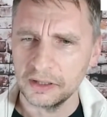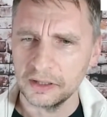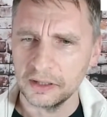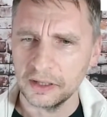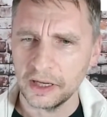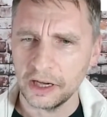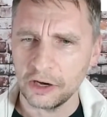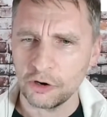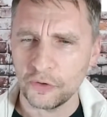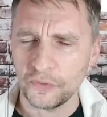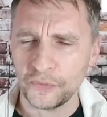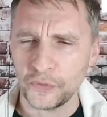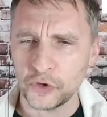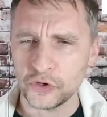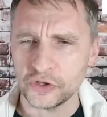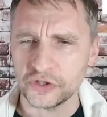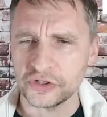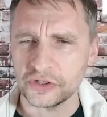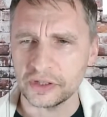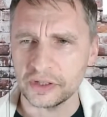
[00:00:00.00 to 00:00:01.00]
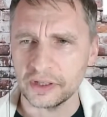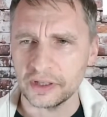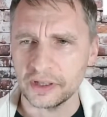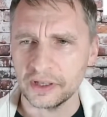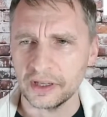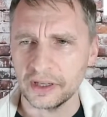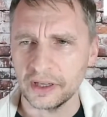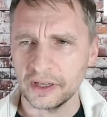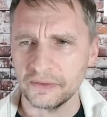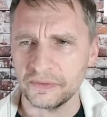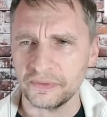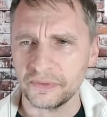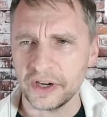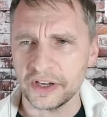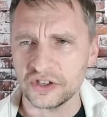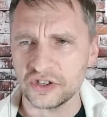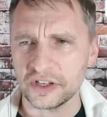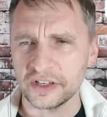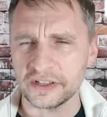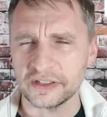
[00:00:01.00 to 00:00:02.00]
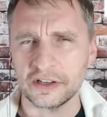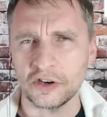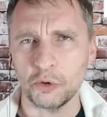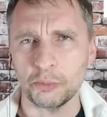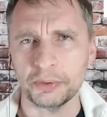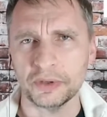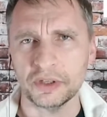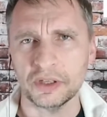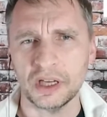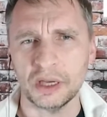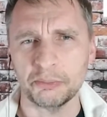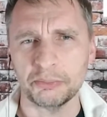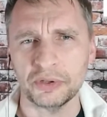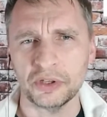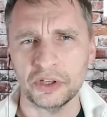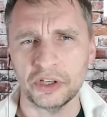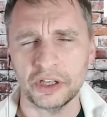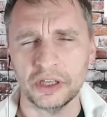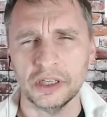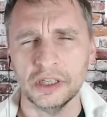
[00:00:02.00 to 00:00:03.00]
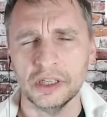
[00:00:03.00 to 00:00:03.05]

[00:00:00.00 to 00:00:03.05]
Our first franchise that opened up here